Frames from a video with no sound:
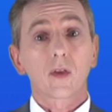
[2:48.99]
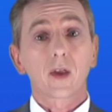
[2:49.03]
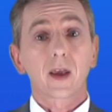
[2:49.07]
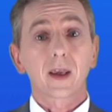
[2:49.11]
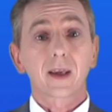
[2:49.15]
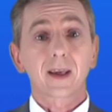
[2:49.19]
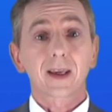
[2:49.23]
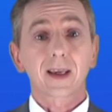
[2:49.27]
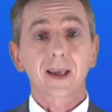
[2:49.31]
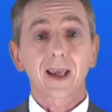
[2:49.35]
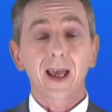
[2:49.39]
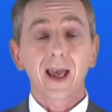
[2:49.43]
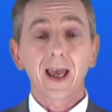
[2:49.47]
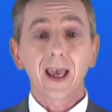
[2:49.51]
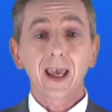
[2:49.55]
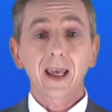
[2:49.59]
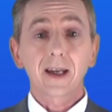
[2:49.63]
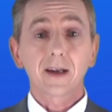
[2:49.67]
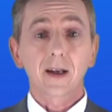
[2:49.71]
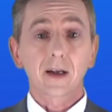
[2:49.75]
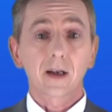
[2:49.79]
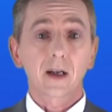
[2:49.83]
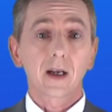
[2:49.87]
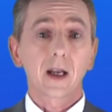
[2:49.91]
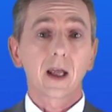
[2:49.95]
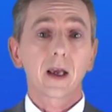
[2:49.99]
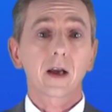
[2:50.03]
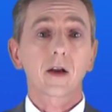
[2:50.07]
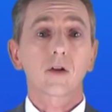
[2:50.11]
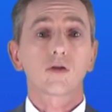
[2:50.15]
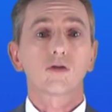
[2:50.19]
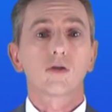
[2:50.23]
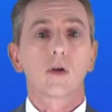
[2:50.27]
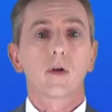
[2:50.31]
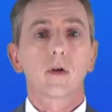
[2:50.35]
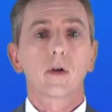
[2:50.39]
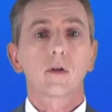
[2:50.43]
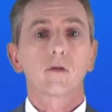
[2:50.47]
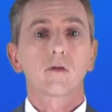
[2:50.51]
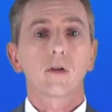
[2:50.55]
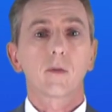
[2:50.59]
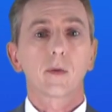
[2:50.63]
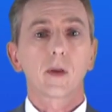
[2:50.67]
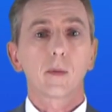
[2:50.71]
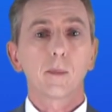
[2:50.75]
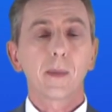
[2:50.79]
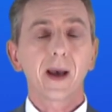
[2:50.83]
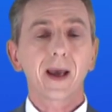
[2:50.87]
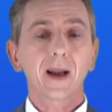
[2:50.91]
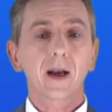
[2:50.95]
they gain an electron from
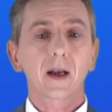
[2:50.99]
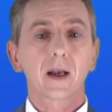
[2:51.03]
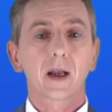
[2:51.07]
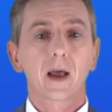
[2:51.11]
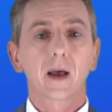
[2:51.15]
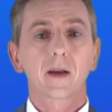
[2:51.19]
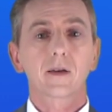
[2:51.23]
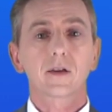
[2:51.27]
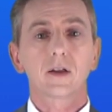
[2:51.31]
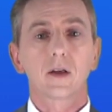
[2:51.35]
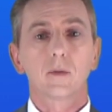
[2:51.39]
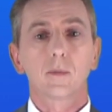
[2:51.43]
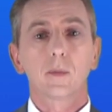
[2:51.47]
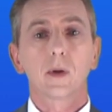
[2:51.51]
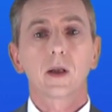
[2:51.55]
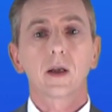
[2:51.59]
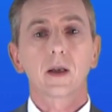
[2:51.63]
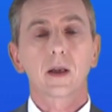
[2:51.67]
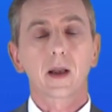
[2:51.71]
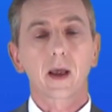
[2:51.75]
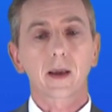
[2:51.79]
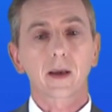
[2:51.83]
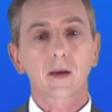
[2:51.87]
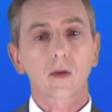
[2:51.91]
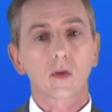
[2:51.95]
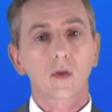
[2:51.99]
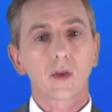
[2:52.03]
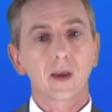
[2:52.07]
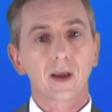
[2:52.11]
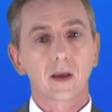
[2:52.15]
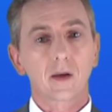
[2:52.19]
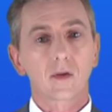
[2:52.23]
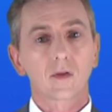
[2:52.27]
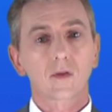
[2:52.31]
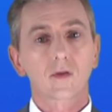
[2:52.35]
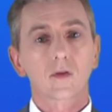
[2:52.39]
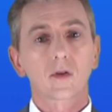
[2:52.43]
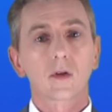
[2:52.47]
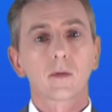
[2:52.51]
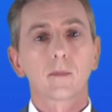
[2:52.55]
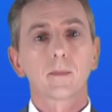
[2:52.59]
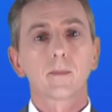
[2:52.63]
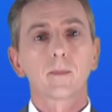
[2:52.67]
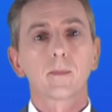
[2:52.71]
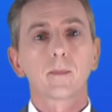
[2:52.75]
the metal atom, like this.